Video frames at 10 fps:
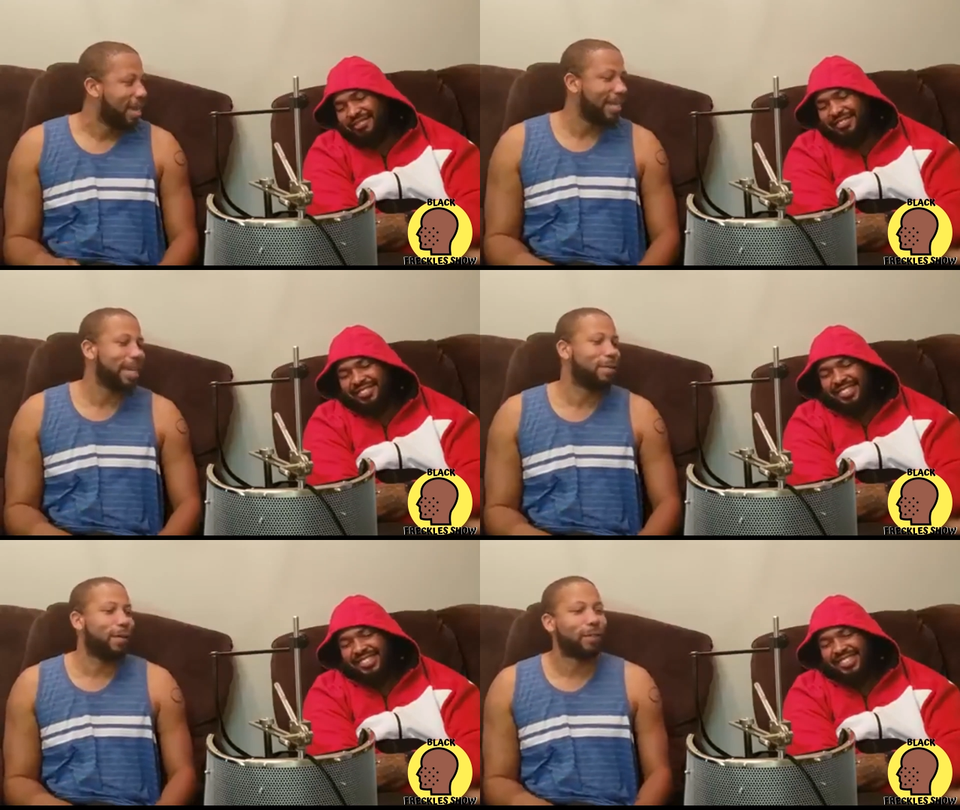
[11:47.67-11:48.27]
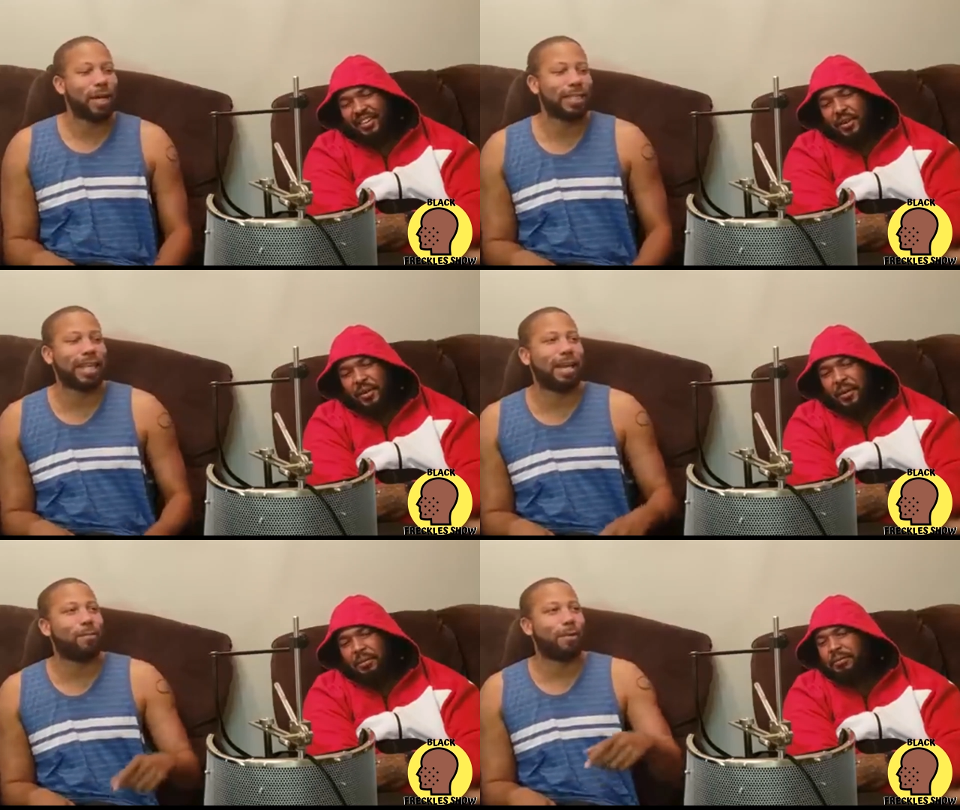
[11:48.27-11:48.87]
Speaker 1: He said, well, he
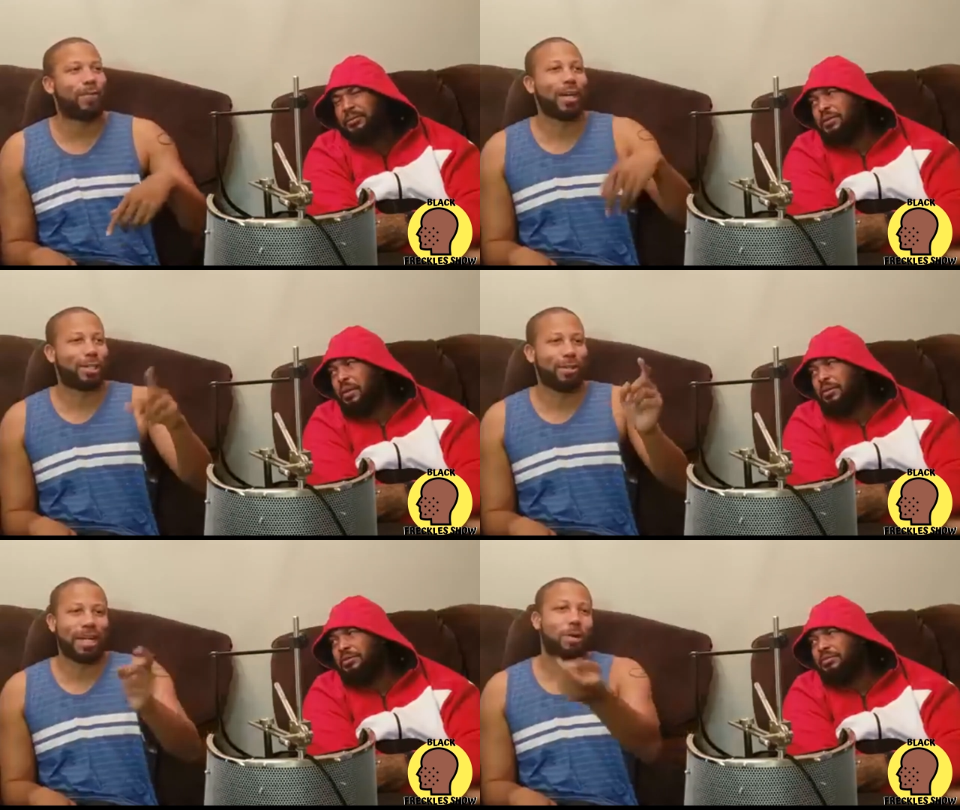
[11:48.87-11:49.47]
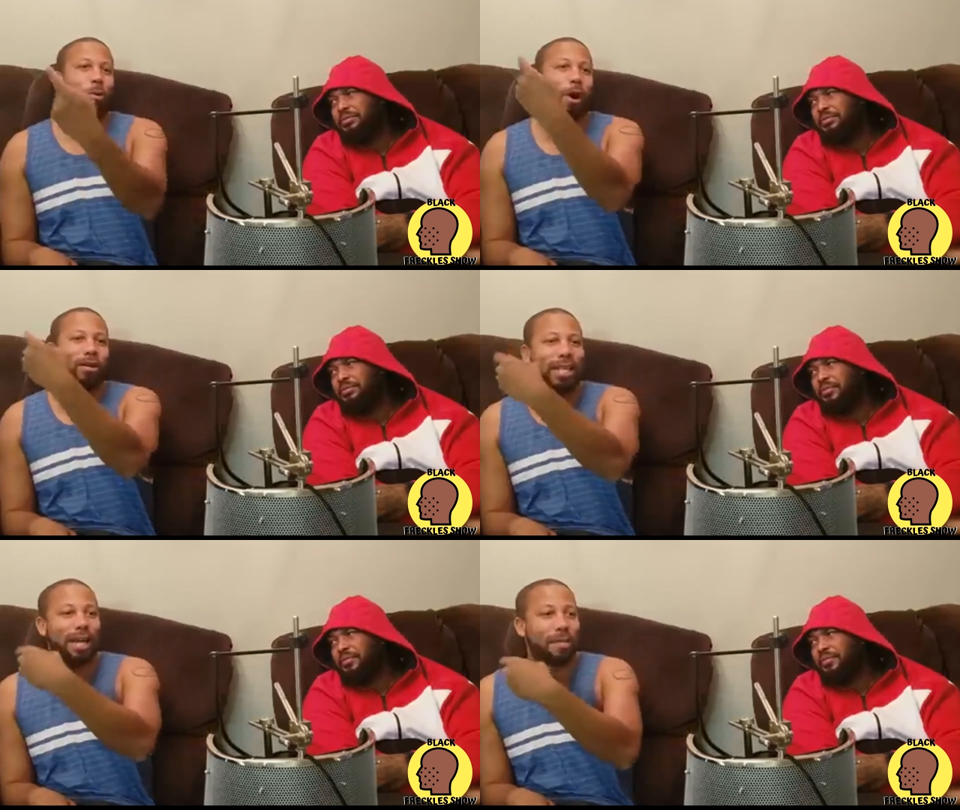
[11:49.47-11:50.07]
said, well, fuck you then.
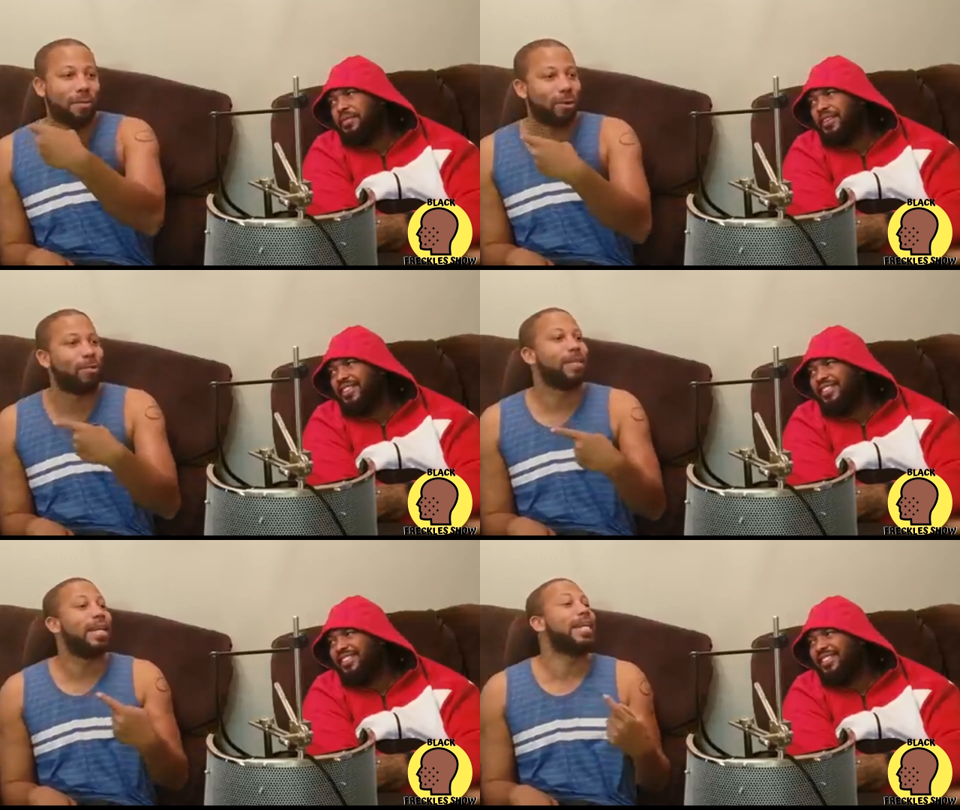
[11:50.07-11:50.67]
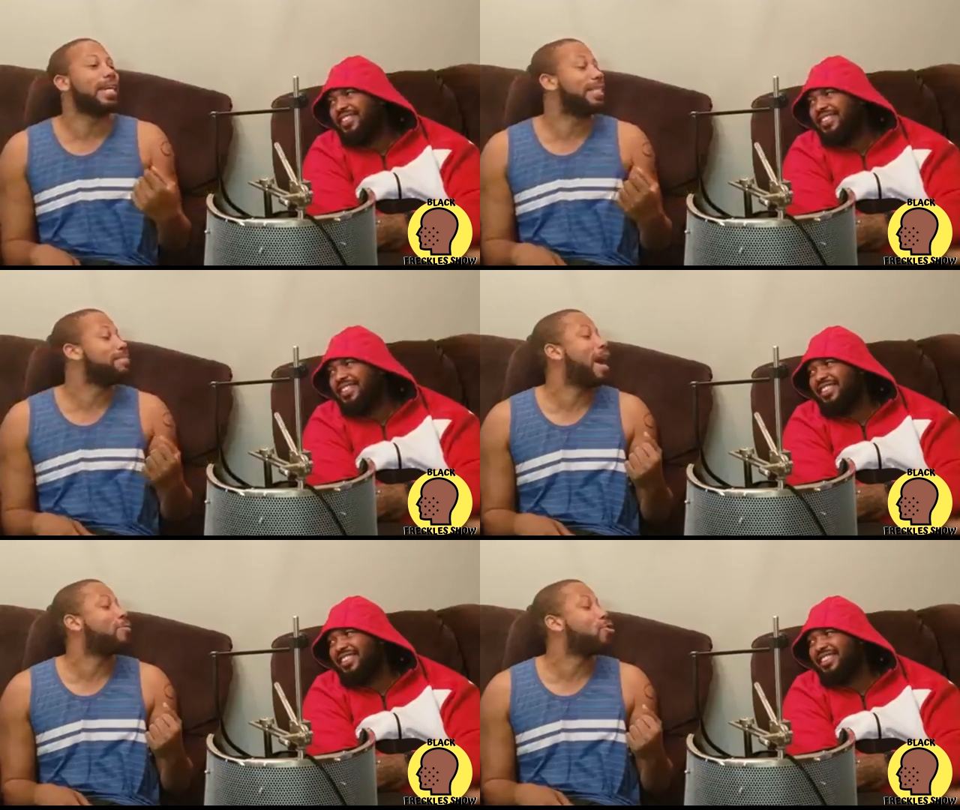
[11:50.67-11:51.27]
Walks out of my room. That nigga's
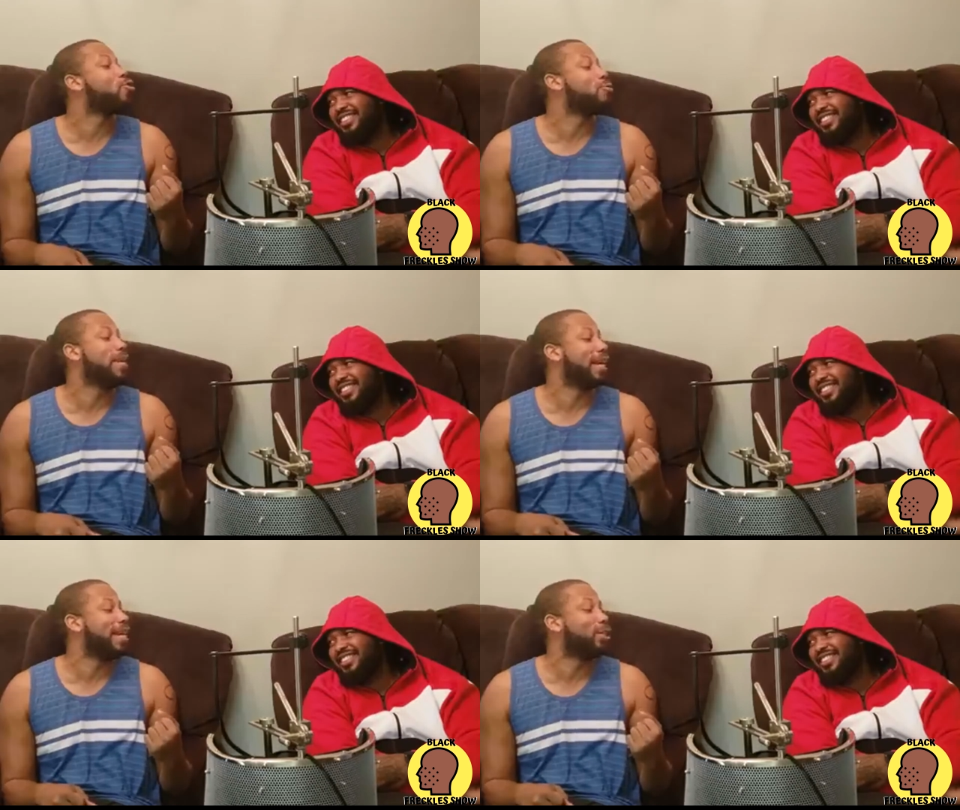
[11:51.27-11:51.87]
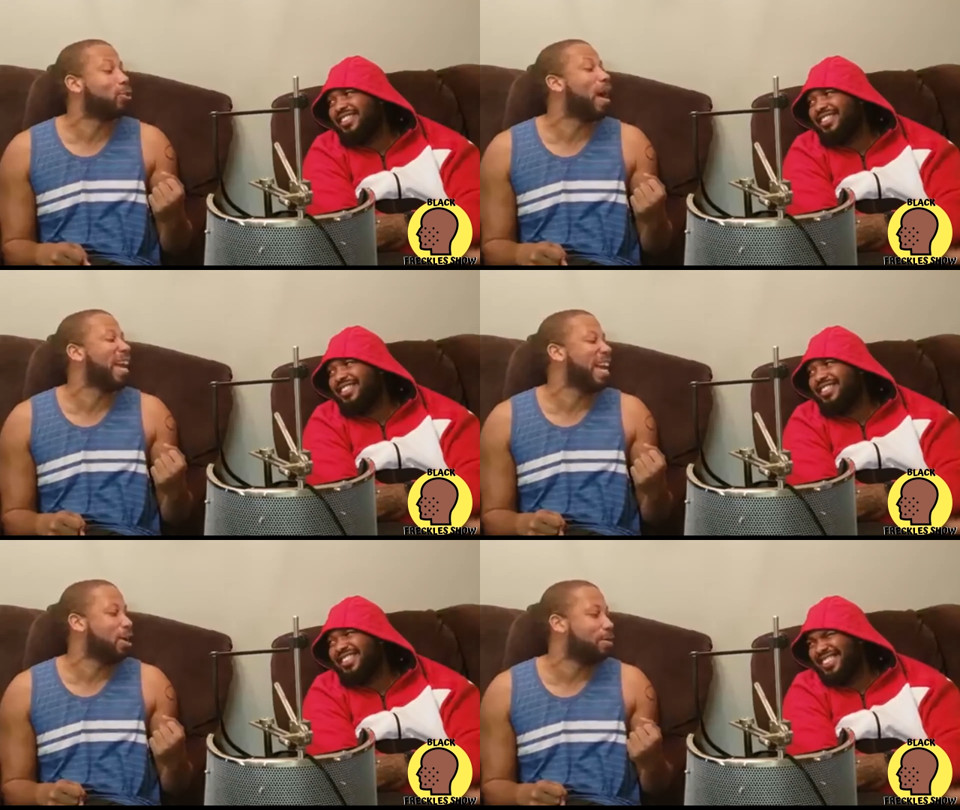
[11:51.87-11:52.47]
in my room, nigga, at 2
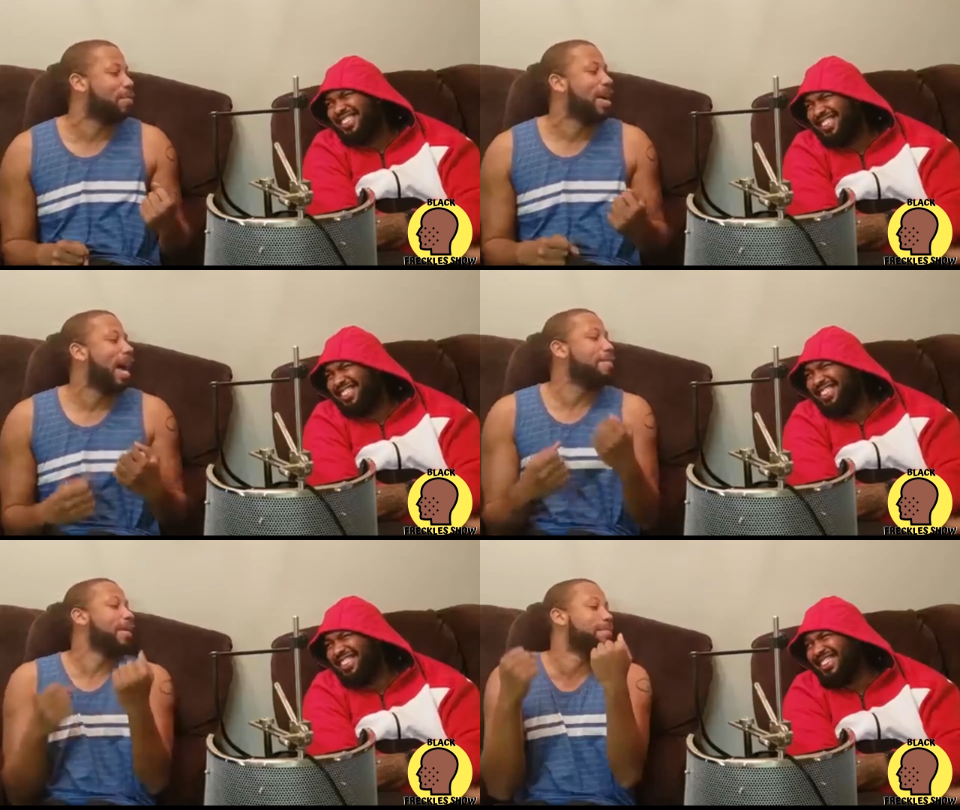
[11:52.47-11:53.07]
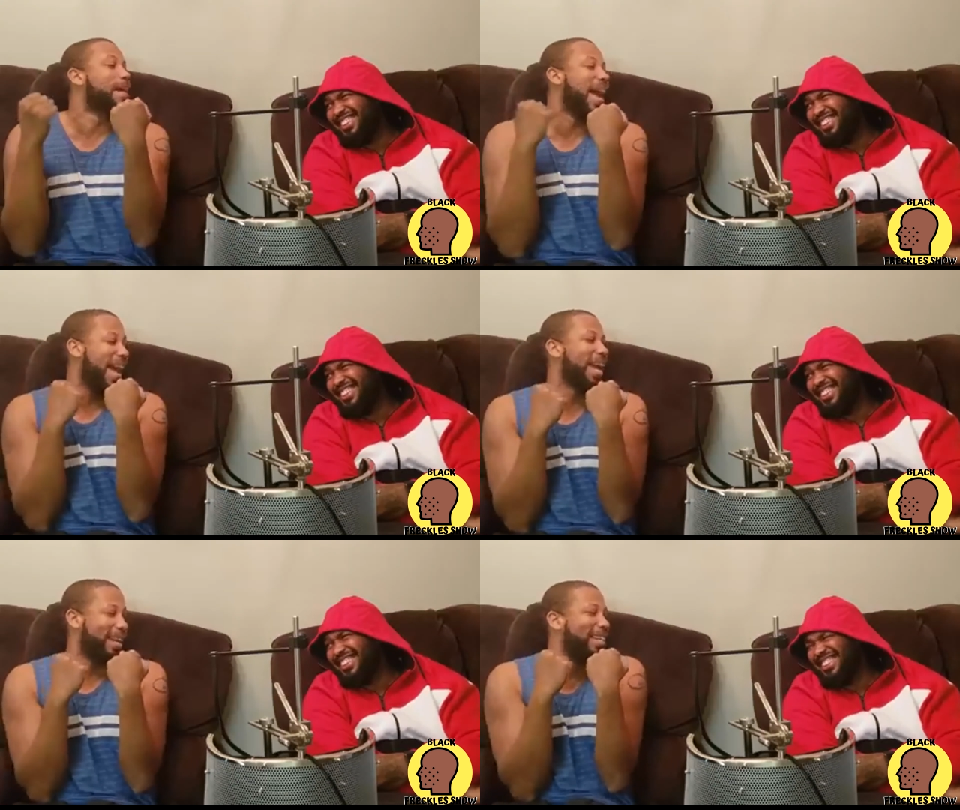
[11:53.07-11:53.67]
a.m. I'm in the bed.